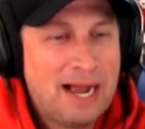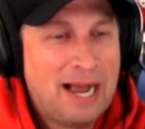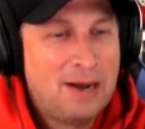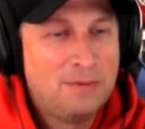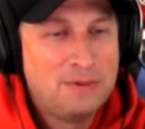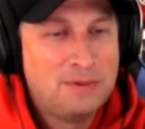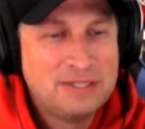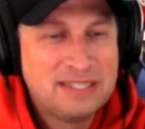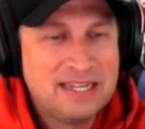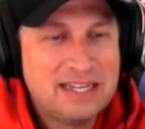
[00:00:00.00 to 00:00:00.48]
I
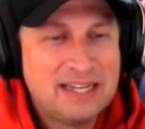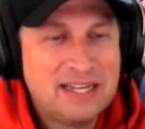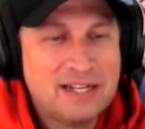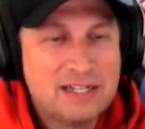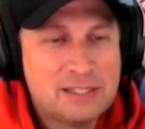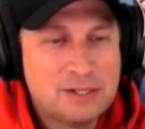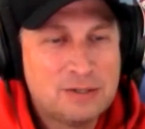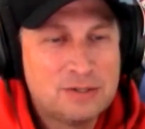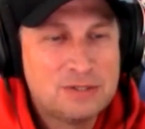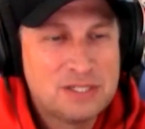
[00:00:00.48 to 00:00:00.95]
would take a
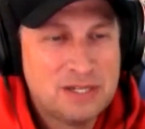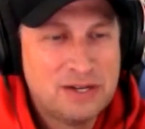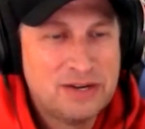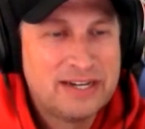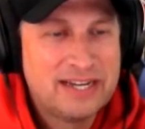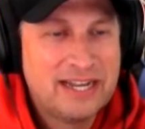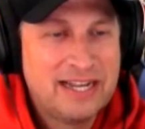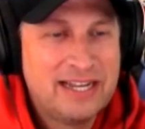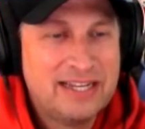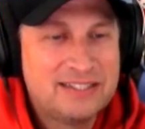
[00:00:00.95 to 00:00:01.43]
close
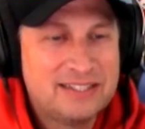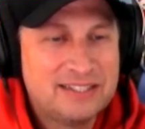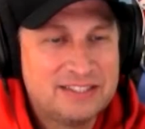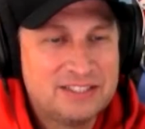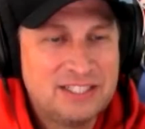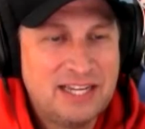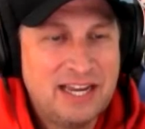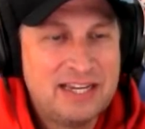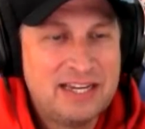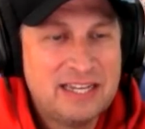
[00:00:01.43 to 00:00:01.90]
look at
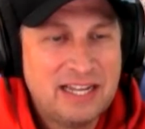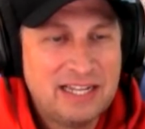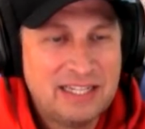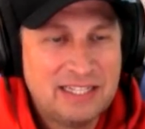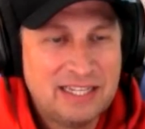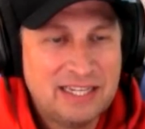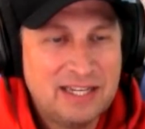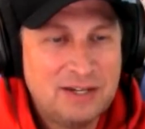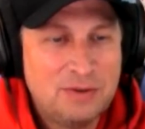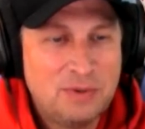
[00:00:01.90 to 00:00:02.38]
Chad
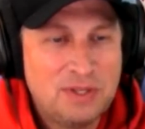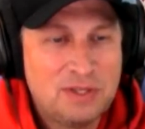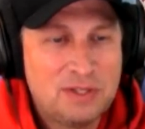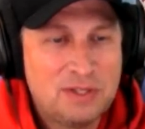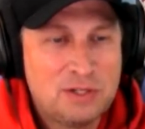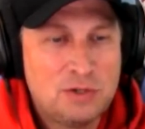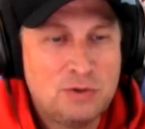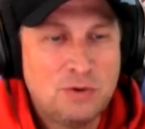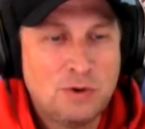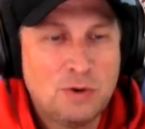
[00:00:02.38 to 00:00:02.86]
Kelly
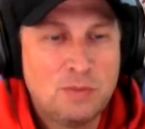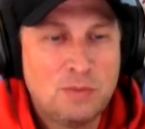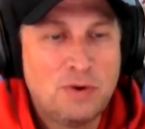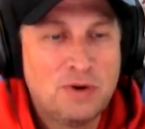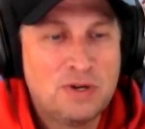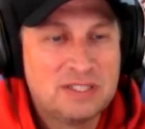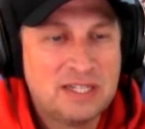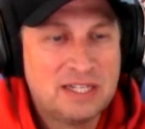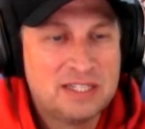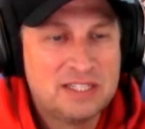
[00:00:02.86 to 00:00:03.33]
with 2 or
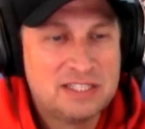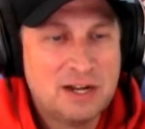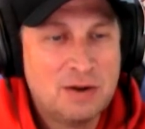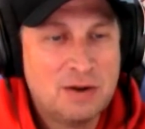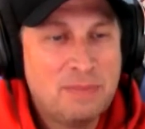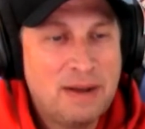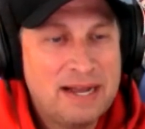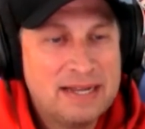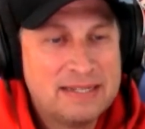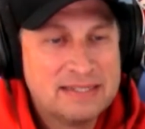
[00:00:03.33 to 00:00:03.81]
more
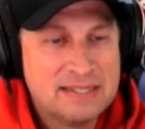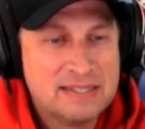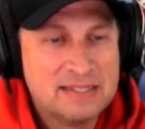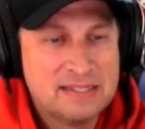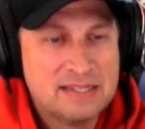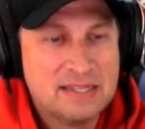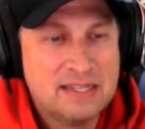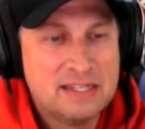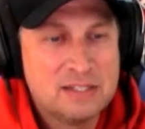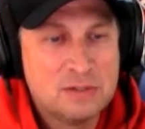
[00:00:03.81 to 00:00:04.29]
touchdown
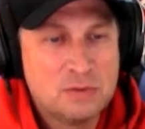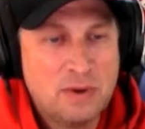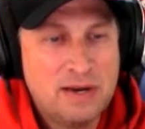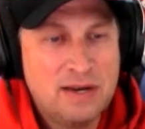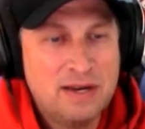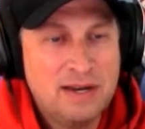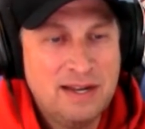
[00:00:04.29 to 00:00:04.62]
passes in this one.